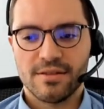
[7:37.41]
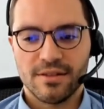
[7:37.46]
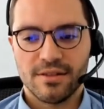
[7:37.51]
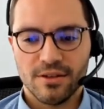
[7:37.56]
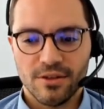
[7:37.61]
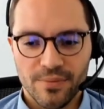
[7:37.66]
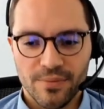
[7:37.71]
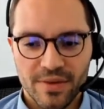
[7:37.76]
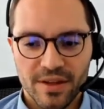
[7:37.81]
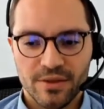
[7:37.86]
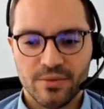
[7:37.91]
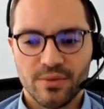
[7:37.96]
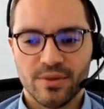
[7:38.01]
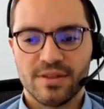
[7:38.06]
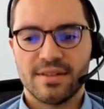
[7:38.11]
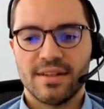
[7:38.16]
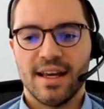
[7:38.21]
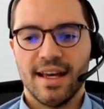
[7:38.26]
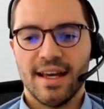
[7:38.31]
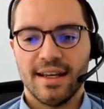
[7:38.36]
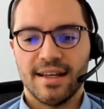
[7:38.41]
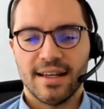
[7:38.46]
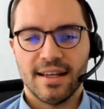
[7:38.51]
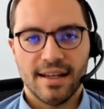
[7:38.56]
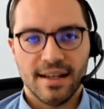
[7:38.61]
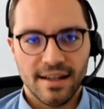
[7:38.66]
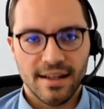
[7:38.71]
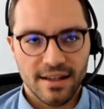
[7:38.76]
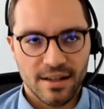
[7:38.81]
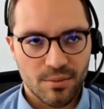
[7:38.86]
So this was
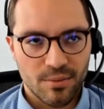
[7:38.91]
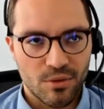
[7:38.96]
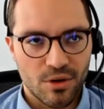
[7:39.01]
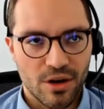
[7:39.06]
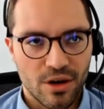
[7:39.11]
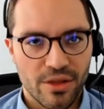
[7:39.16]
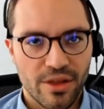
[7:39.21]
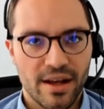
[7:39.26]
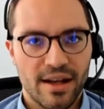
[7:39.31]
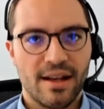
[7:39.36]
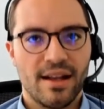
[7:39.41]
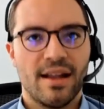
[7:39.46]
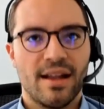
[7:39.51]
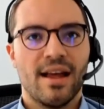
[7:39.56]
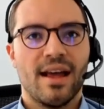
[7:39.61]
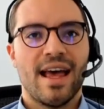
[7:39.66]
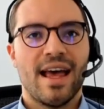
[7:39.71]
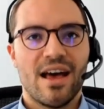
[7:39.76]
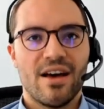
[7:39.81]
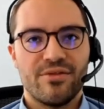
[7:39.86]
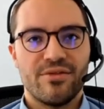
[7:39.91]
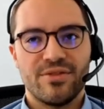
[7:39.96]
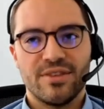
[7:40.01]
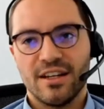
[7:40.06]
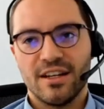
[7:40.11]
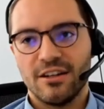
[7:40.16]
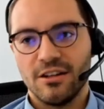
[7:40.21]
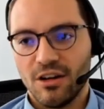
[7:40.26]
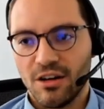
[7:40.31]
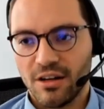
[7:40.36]
taking more than half a
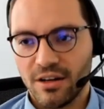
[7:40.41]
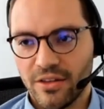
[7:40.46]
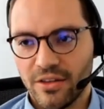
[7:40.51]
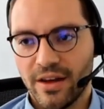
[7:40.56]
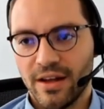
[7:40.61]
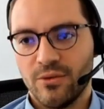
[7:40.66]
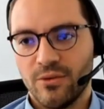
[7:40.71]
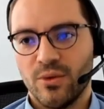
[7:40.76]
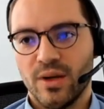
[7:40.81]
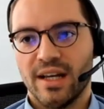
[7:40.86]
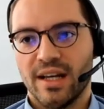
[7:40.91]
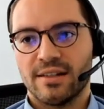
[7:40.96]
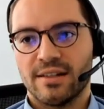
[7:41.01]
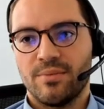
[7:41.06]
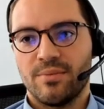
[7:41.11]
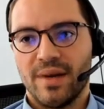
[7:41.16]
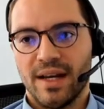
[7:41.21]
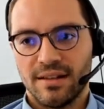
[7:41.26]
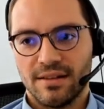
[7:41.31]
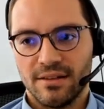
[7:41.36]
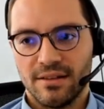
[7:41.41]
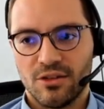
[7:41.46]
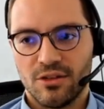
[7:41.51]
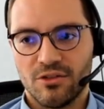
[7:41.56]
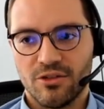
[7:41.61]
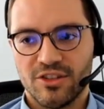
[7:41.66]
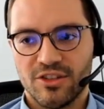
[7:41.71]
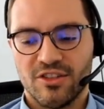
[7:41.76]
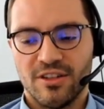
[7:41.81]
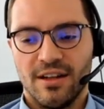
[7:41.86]
year longer than we expected
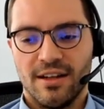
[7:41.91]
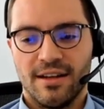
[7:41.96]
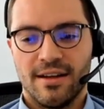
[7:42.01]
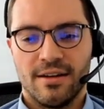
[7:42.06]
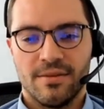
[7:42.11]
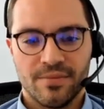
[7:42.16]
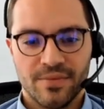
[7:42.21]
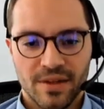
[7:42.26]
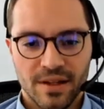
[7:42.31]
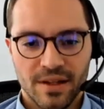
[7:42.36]
originally.